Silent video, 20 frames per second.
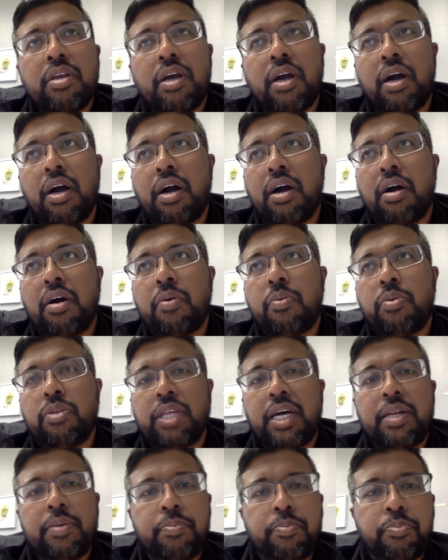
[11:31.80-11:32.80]

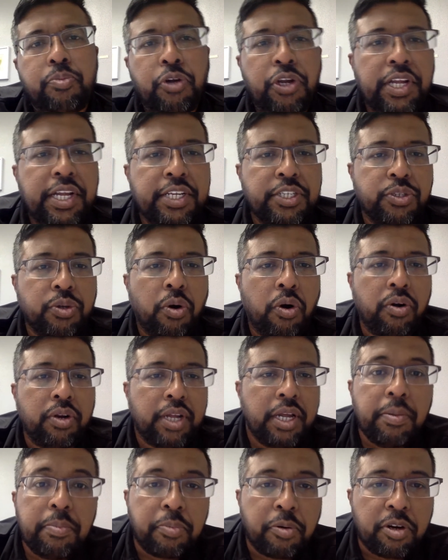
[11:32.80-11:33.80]
without putting his own
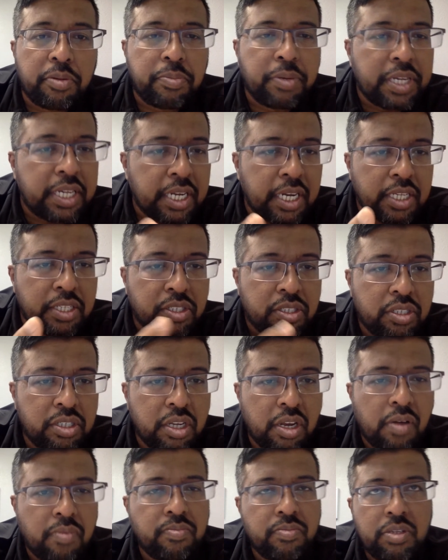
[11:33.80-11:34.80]
input, because
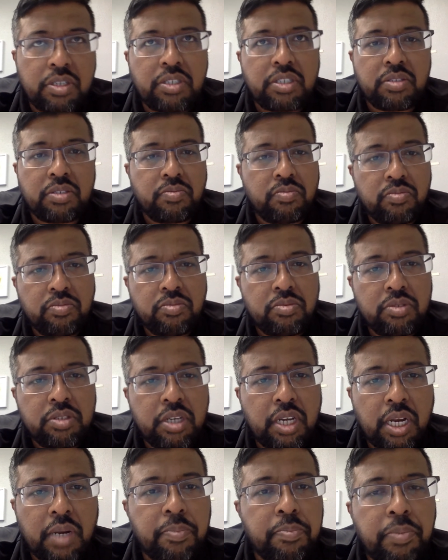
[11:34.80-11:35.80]
he just
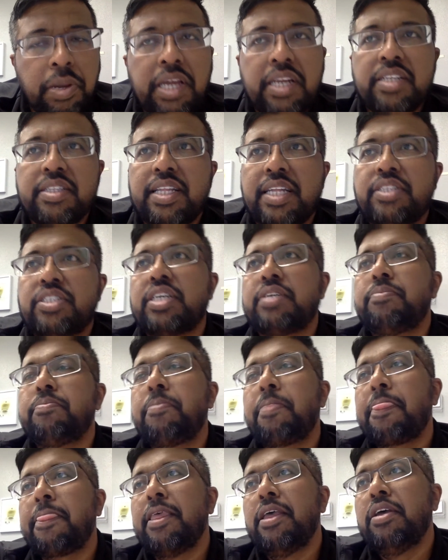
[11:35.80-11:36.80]
getting paid and that's
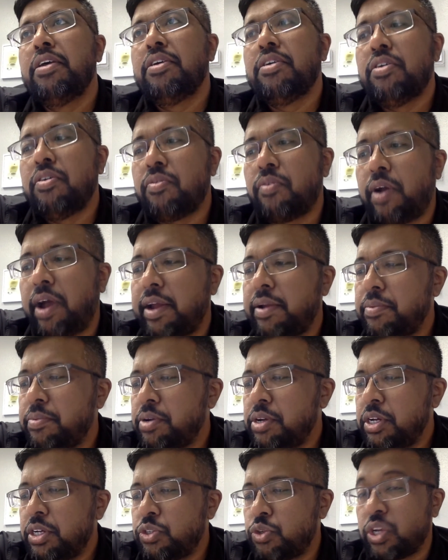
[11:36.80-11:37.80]
it,
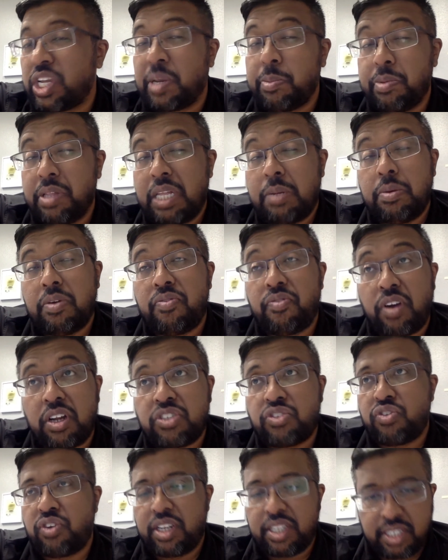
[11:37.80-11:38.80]
right? So it can be a little bit
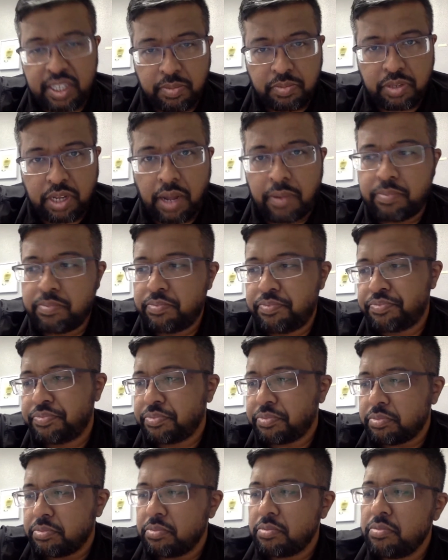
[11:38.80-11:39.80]
frustrating sometimes,
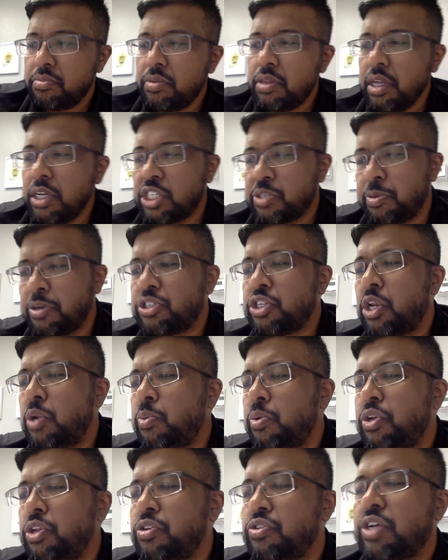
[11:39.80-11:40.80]
especially
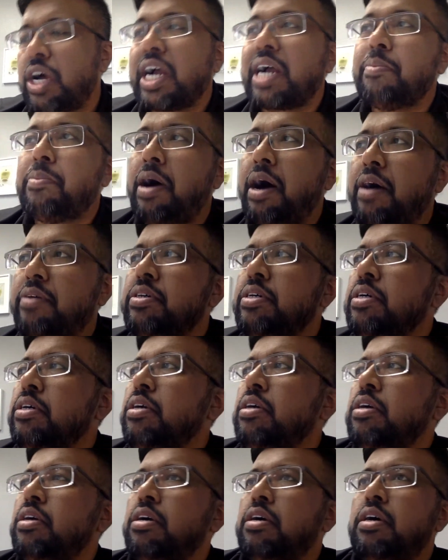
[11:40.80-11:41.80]
when you talk about
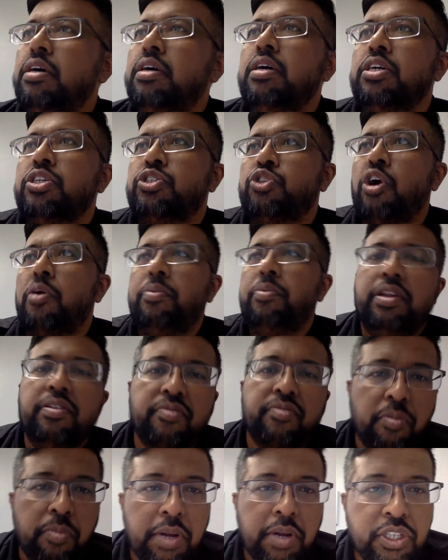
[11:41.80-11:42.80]
so many
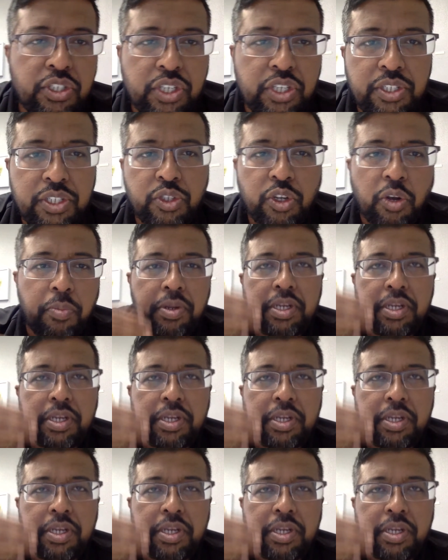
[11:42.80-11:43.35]
information, so